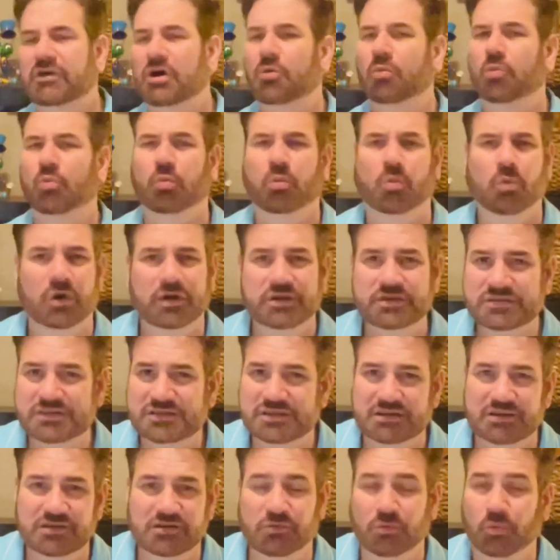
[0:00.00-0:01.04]
one
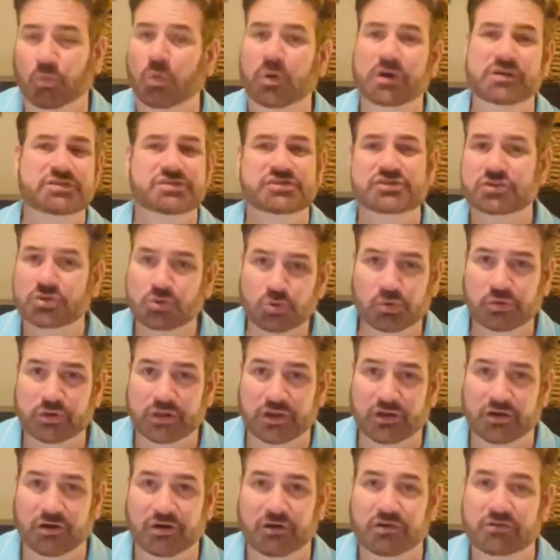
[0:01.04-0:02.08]
school
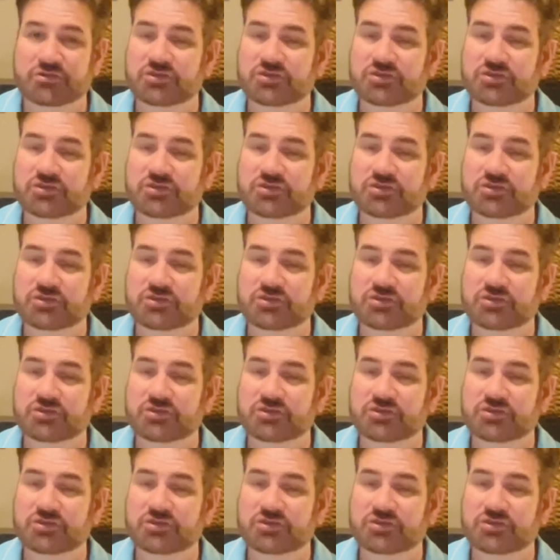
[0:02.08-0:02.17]
year,